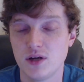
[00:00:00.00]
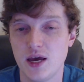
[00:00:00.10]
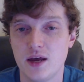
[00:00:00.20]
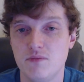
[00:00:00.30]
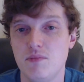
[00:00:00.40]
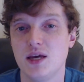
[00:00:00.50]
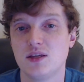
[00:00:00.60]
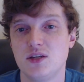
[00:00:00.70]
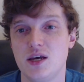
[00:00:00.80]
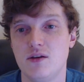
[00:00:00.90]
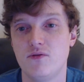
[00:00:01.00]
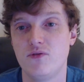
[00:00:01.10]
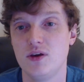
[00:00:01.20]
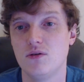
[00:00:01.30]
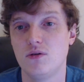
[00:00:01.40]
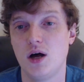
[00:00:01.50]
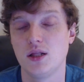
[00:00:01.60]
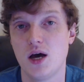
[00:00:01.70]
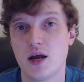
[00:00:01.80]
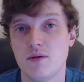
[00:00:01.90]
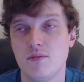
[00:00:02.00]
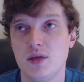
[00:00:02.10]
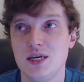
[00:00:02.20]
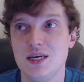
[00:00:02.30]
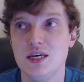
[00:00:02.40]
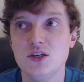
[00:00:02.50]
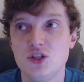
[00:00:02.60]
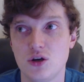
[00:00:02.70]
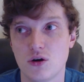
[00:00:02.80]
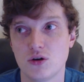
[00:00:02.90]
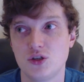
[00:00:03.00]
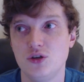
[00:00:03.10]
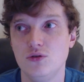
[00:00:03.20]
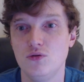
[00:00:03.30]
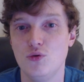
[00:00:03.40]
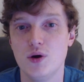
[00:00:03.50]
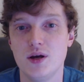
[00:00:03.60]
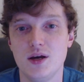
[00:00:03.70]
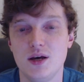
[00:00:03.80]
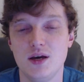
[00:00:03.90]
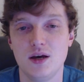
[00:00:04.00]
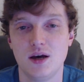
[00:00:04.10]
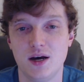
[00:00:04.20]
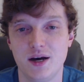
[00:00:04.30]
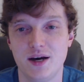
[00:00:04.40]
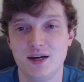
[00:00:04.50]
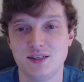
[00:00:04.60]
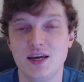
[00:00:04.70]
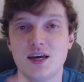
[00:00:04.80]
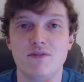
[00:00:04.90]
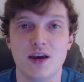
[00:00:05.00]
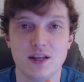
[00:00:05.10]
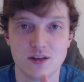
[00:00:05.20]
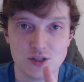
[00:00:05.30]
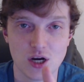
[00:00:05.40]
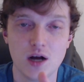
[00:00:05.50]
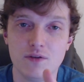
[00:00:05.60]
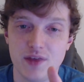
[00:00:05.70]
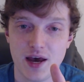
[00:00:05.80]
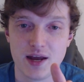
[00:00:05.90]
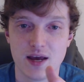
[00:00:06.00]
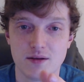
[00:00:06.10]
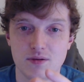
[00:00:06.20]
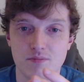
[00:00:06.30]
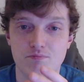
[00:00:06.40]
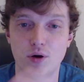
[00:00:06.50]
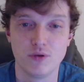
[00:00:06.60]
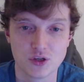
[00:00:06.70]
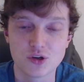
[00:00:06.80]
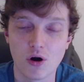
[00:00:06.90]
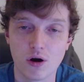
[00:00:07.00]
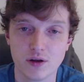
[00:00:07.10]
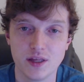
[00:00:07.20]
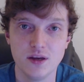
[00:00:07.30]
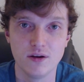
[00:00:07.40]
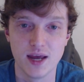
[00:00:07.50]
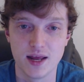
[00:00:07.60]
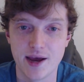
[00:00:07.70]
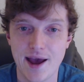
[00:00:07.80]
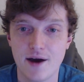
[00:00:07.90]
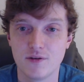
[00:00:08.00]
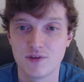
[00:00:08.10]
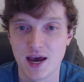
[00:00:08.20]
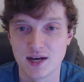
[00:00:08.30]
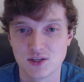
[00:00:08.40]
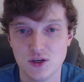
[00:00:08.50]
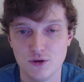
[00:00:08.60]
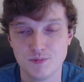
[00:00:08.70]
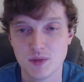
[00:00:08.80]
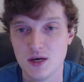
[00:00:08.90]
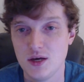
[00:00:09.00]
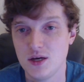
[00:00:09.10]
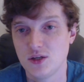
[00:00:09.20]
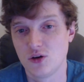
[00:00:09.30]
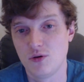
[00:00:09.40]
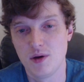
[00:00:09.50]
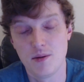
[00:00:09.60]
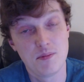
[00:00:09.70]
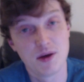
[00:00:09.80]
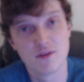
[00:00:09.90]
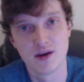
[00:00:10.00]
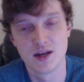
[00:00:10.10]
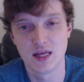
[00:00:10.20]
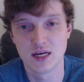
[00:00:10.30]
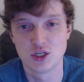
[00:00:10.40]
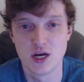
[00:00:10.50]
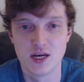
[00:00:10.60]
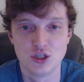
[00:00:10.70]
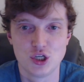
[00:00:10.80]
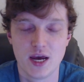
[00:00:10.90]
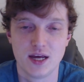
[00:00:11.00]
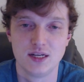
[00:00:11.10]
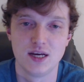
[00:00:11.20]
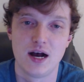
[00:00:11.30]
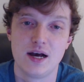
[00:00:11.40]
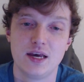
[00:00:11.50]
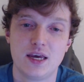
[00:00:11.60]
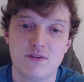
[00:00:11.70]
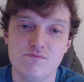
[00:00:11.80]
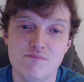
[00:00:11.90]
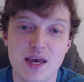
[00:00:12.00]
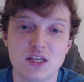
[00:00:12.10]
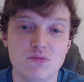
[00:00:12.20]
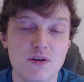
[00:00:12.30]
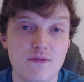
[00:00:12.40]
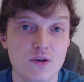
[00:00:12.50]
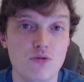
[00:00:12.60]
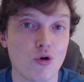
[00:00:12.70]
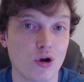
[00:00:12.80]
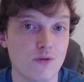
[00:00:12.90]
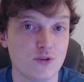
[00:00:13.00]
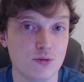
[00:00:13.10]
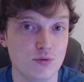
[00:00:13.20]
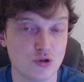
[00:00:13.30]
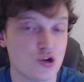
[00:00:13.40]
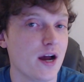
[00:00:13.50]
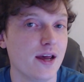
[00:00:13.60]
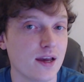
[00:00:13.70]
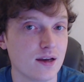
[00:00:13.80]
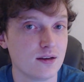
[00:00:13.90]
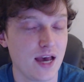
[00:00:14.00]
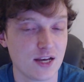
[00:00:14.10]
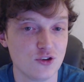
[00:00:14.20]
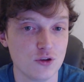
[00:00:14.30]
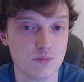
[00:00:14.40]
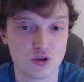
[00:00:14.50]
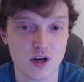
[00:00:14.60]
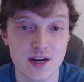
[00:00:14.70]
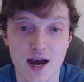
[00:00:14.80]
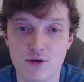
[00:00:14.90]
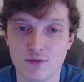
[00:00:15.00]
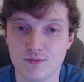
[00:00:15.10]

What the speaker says: and makes it feel a lot easier to take advantage of that bonus card that you're getting out of Cassiel. So I'm a big fan of that change, and it makes me feel more comfortable trying Cassiel the Betrayed out.